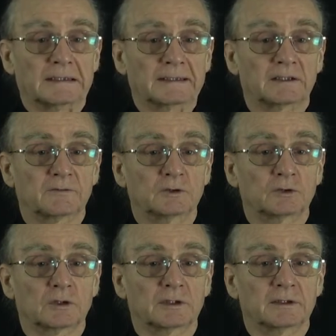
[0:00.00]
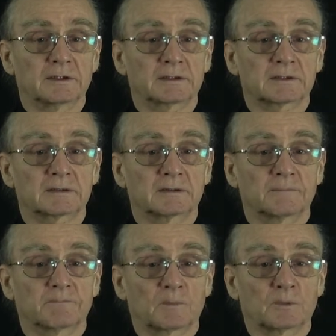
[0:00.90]
given coordinates
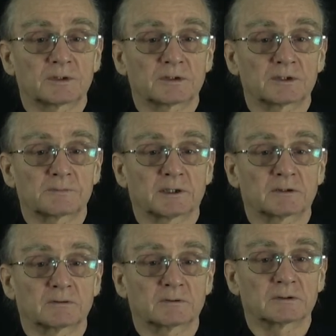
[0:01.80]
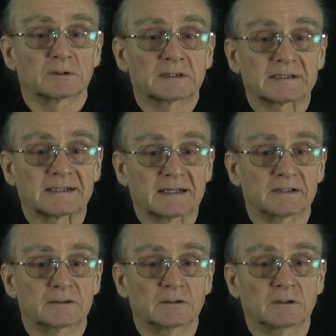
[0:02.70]
with respect to the
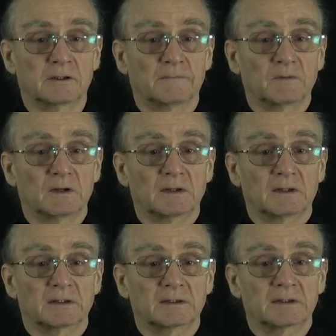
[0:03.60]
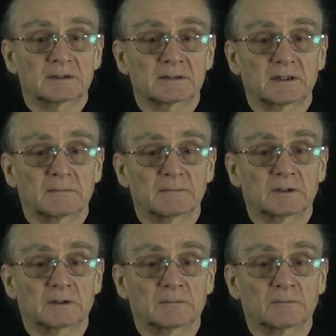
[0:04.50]
center is
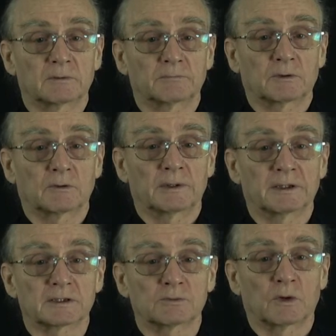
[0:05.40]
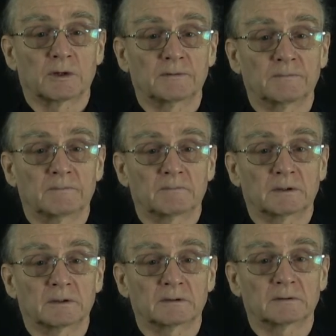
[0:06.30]
lambda power minus 1
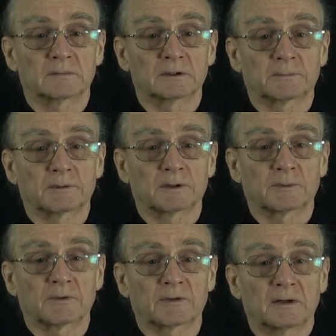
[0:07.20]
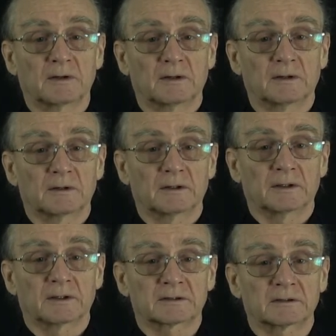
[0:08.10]
multiplied with
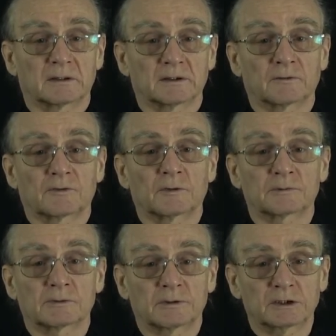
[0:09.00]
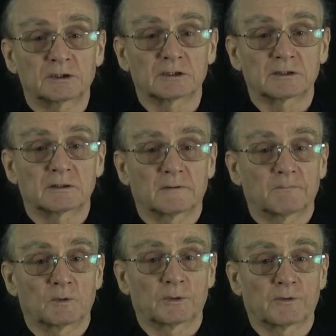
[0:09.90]
xi of the observations
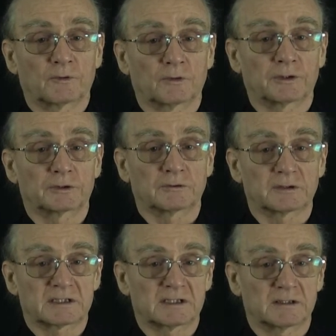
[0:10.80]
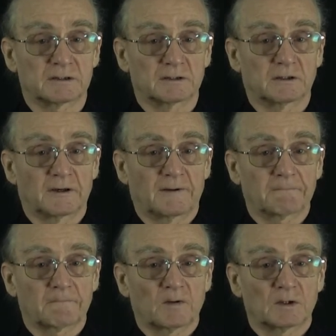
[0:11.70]
referring to the center.
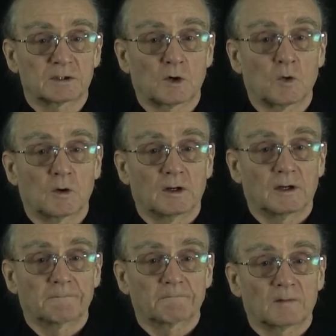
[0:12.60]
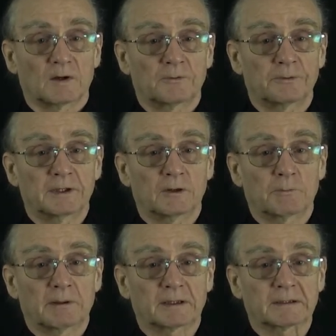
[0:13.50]
So if we now
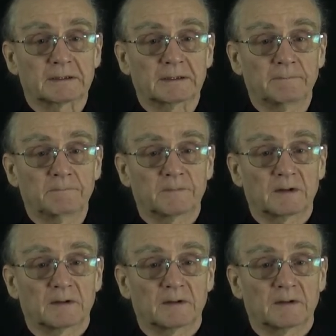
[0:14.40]
plug in